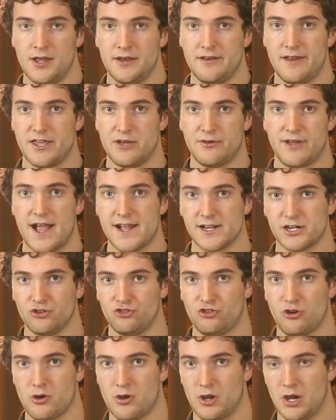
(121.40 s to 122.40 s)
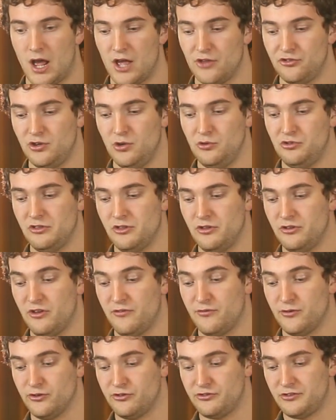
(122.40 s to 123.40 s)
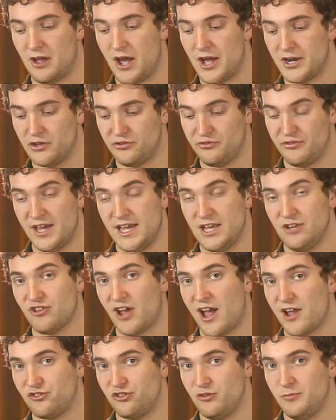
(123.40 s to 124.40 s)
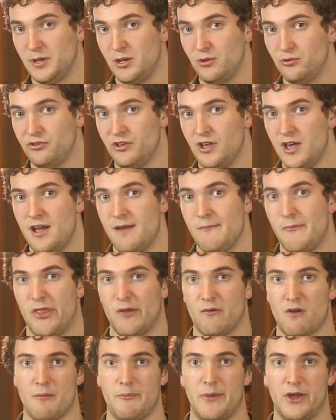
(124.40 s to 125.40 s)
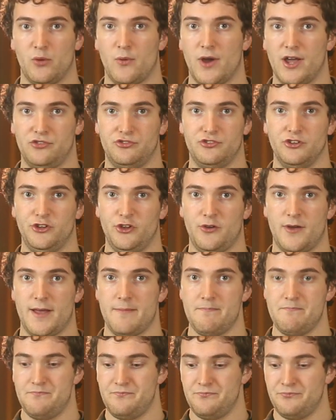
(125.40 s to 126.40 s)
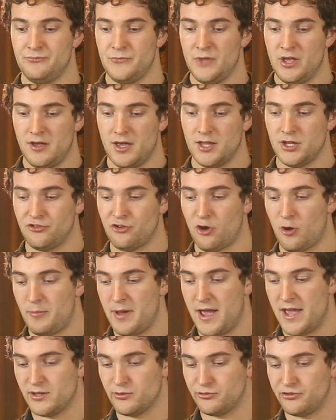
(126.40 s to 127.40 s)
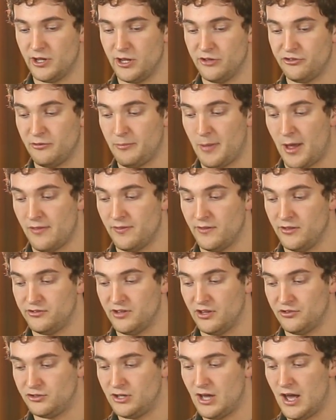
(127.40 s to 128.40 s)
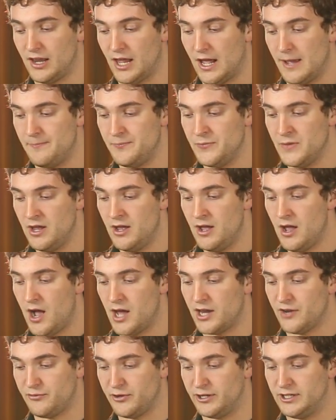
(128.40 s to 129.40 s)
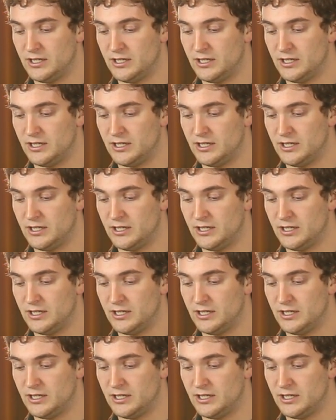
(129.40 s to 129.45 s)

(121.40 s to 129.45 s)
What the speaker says: Now you can control your lights using the different sliders for each attribute, but there are better ways to do it. In the top here, you'll see there's a button that says color. And if we